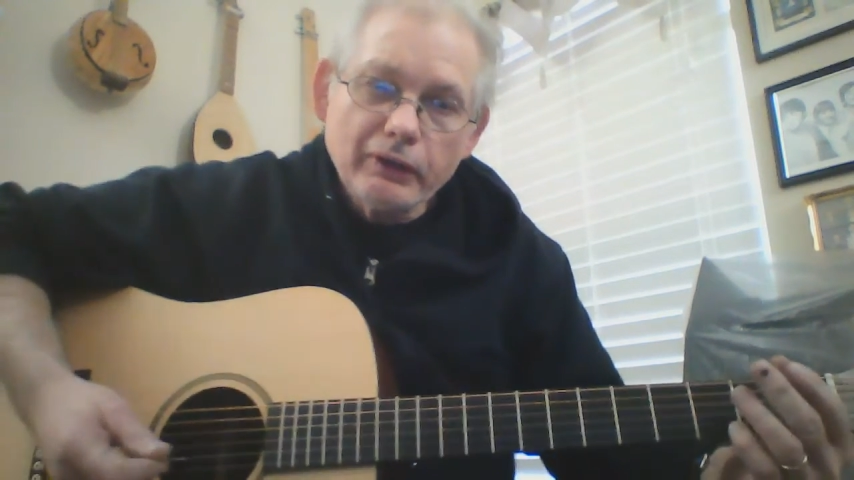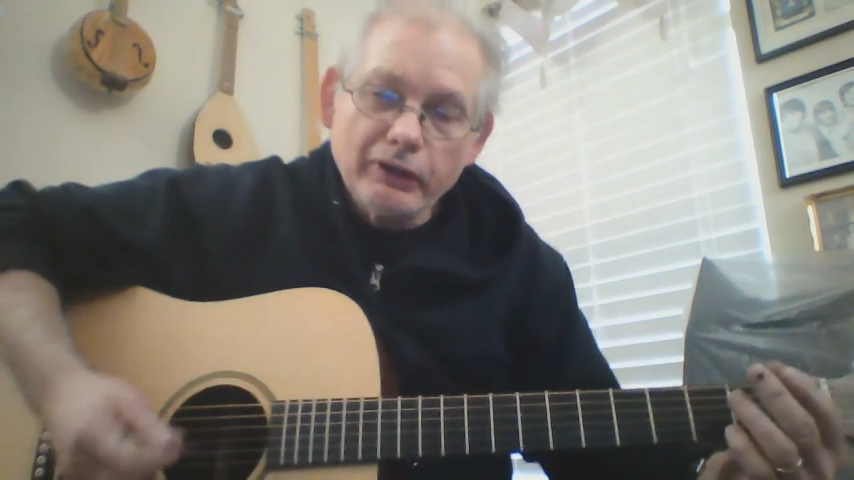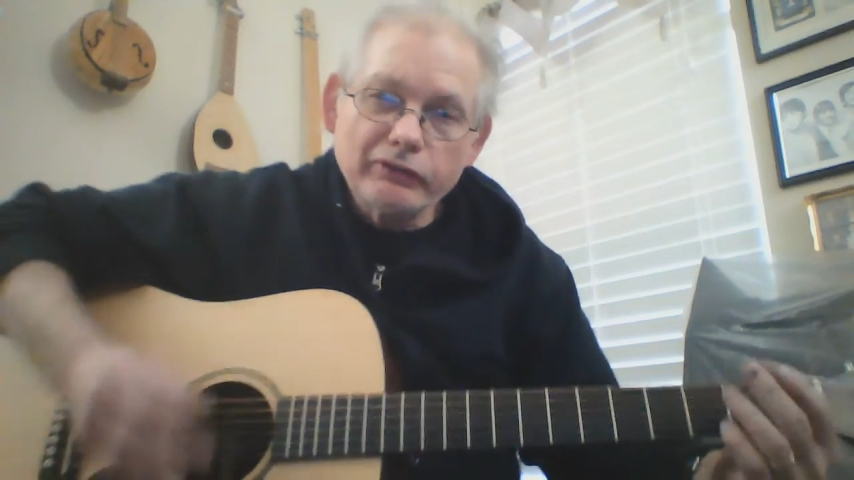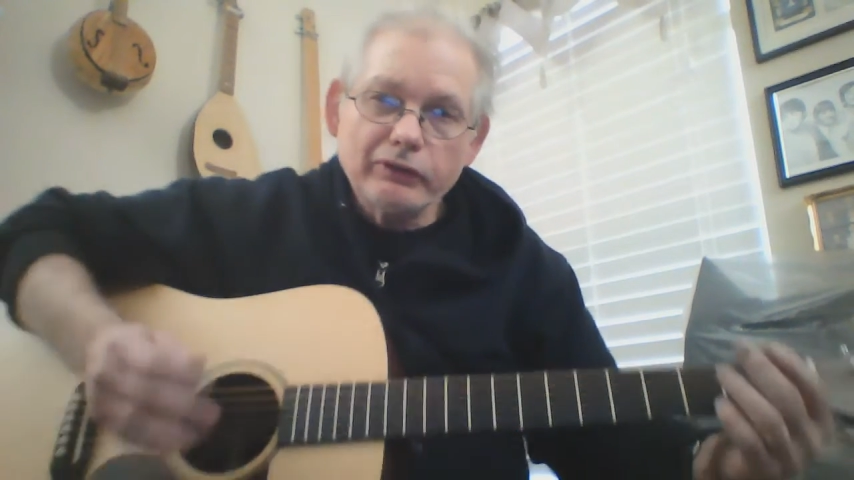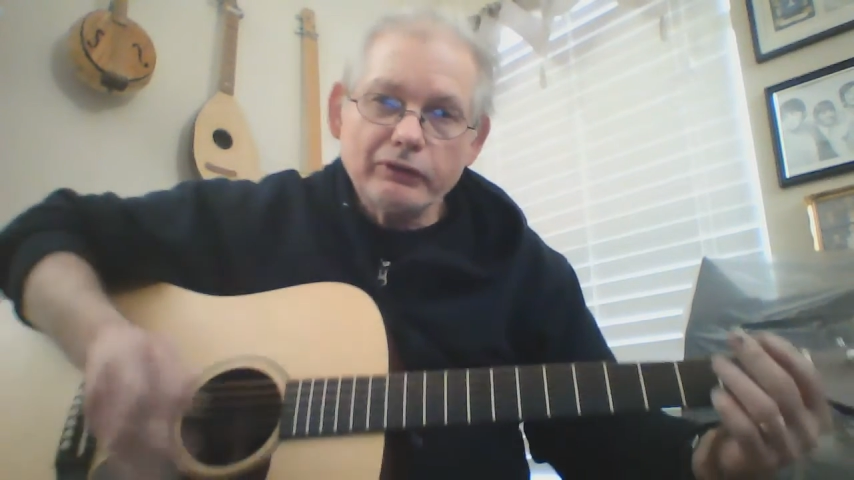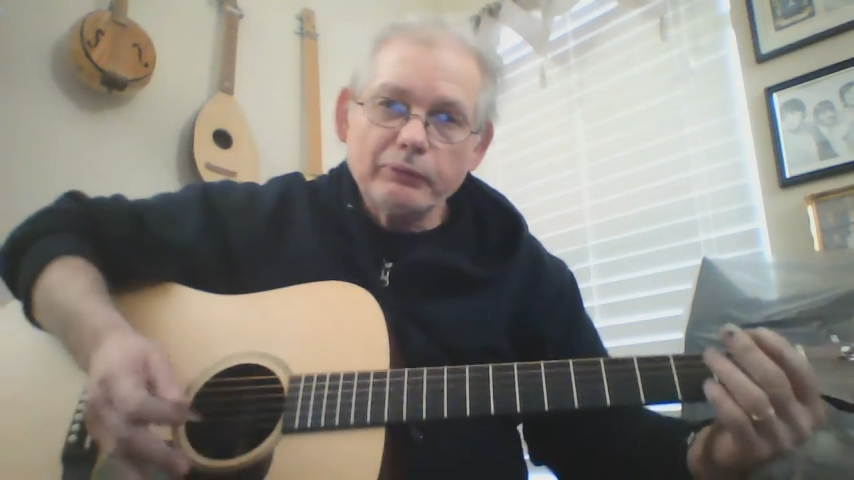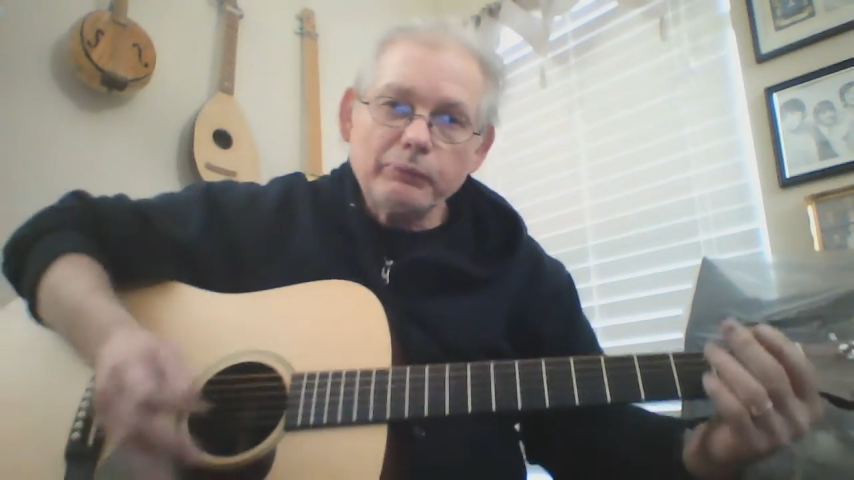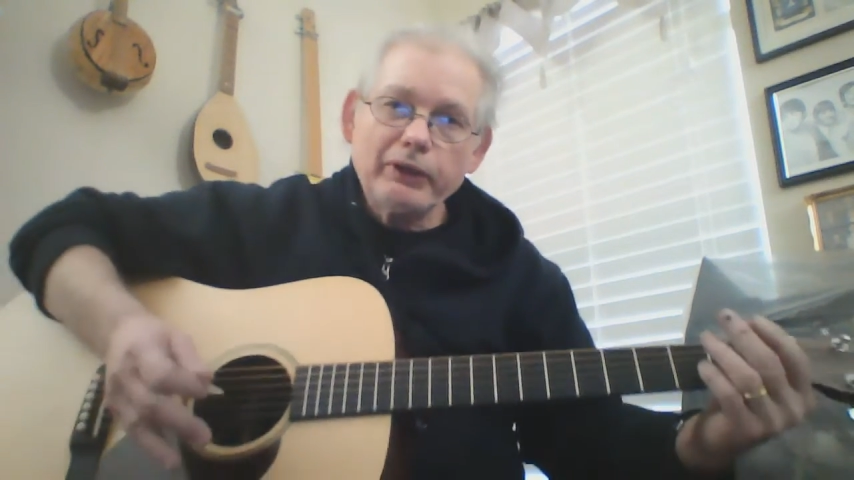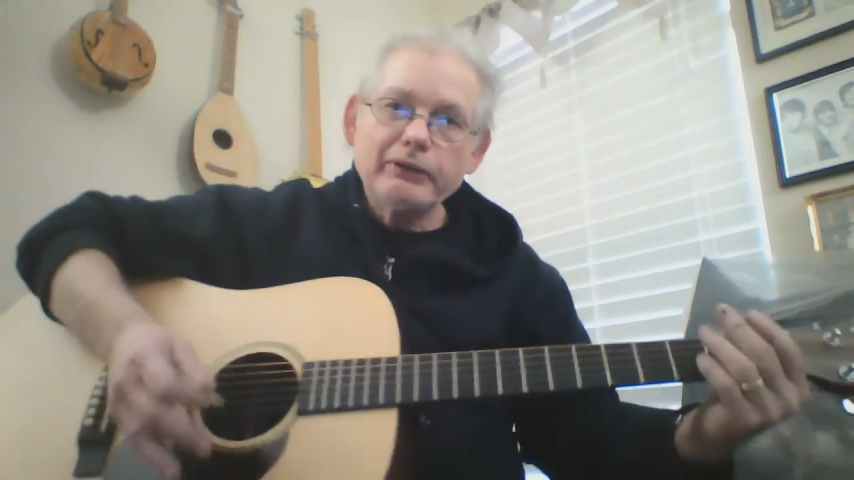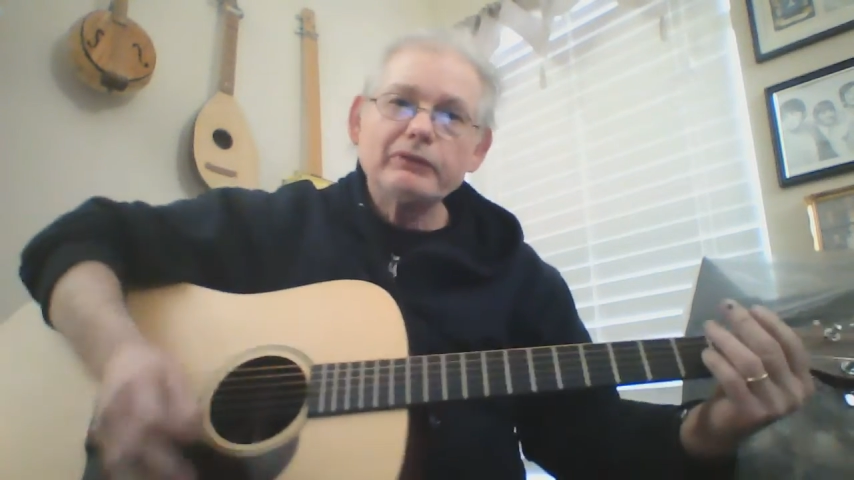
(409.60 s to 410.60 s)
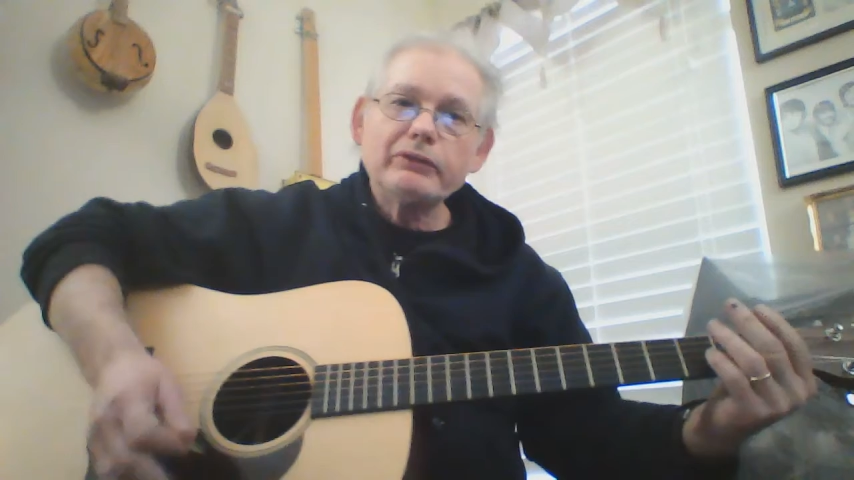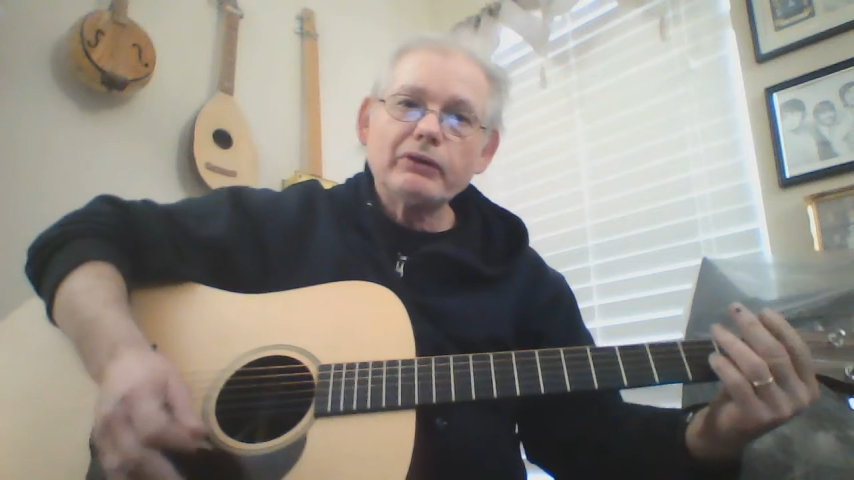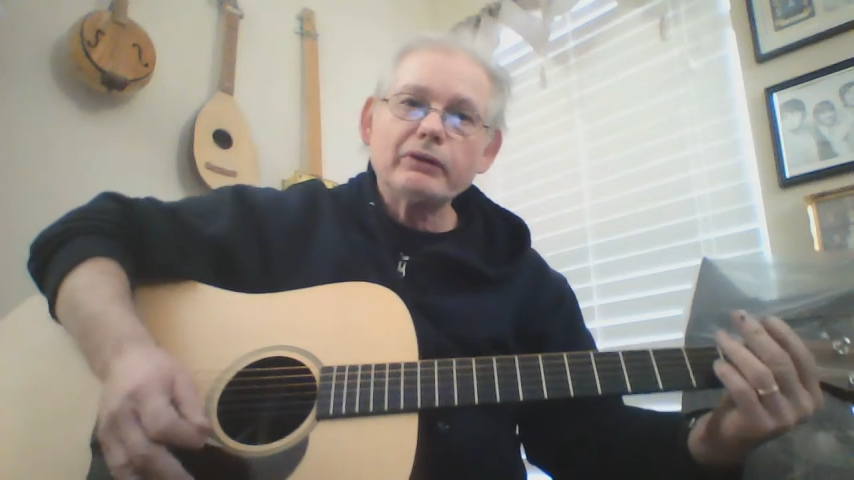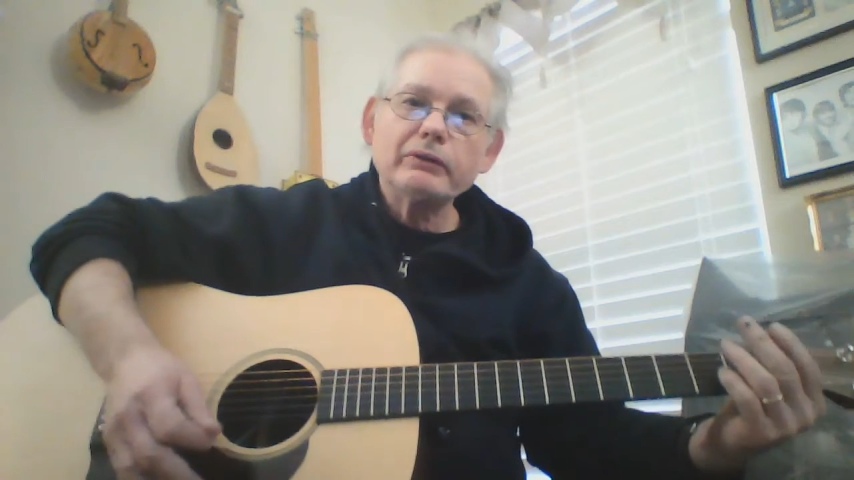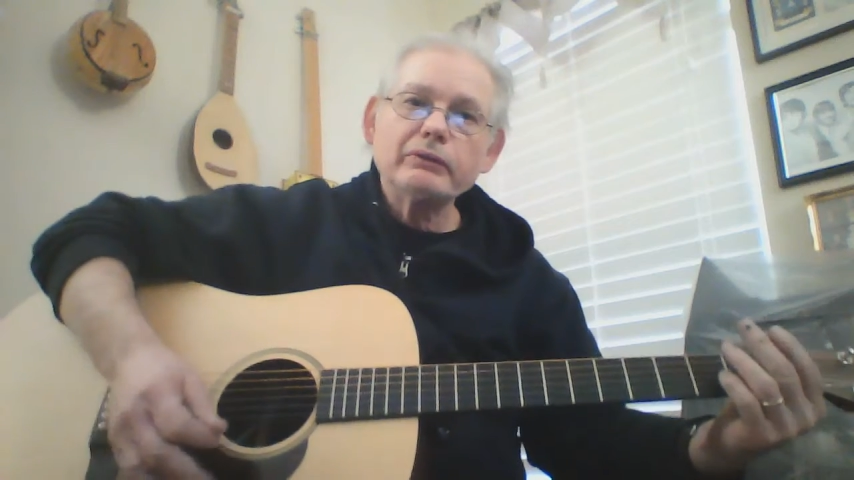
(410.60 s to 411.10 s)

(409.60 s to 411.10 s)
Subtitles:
It's good to play guitar.